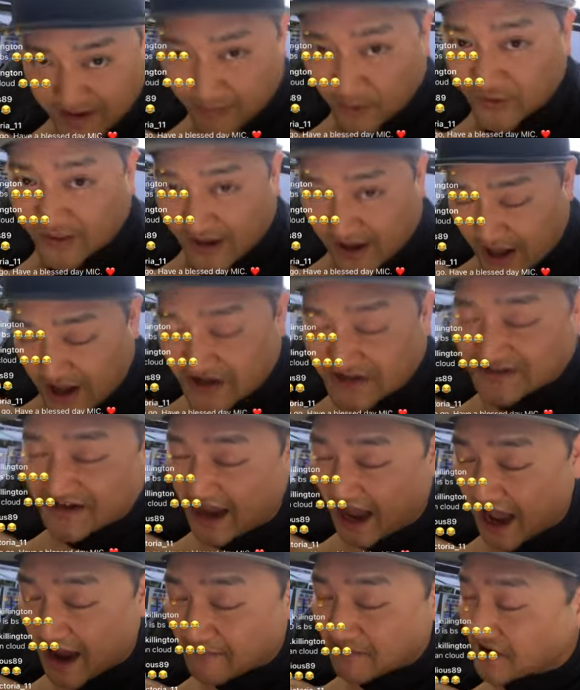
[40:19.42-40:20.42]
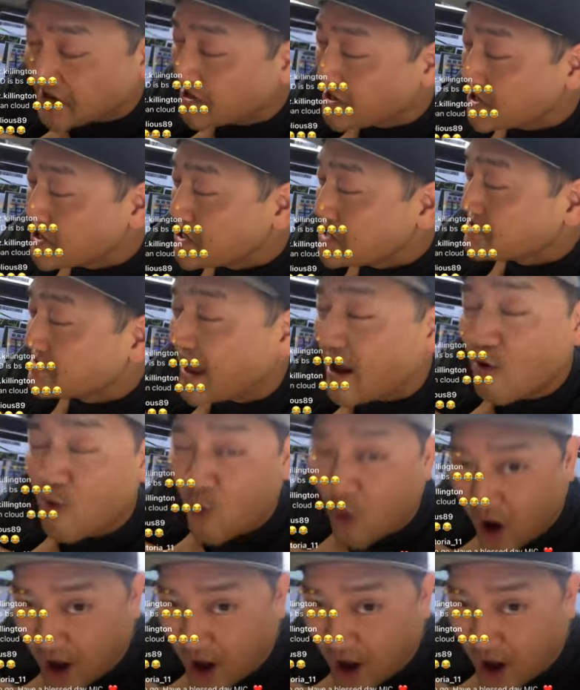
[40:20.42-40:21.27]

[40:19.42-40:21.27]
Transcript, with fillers: the people that getting scammed, they